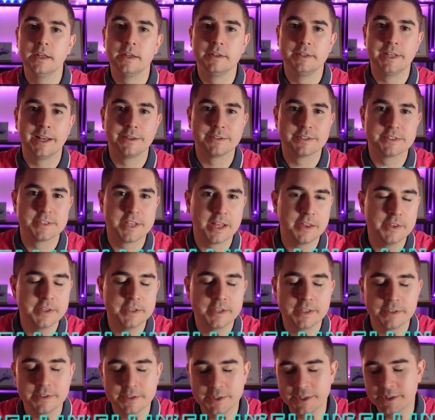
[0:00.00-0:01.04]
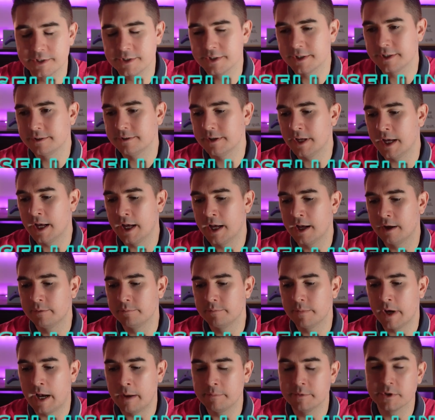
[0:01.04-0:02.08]
Now selling contingent,
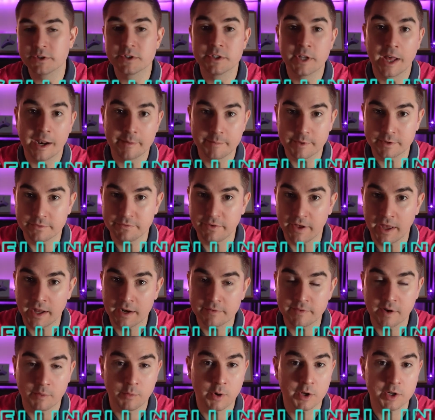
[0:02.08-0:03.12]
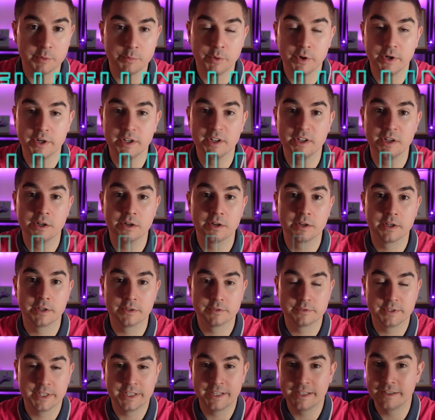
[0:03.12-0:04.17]
um, I'm just not a big fan of. I wanted to put it in here
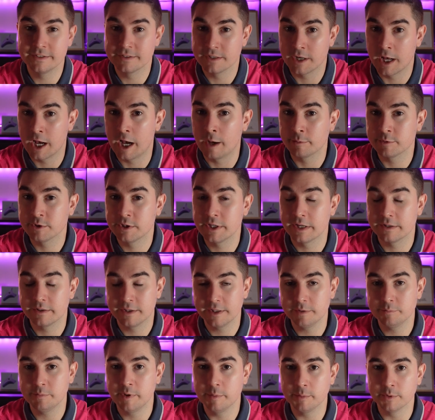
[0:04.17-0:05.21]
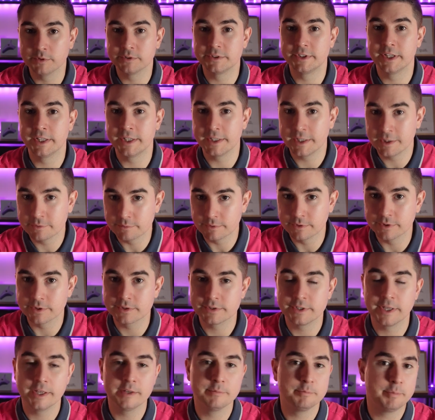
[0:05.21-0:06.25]
because it is an option. I think people did it in real
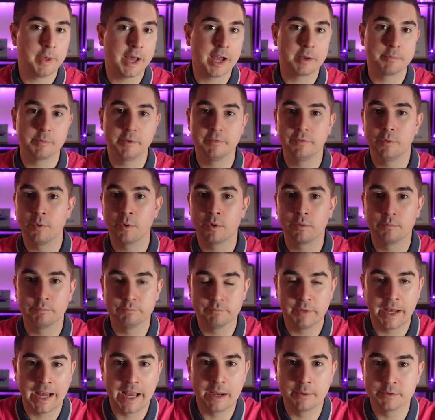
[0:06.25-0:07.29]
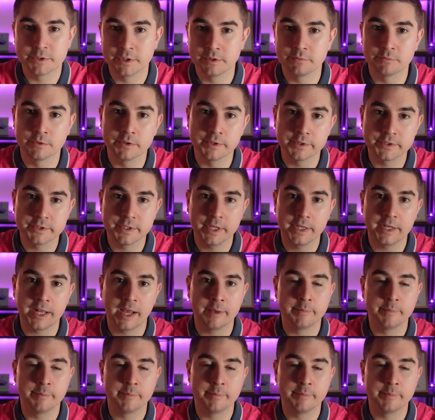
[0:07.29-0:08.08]
estate back before I was in real estate.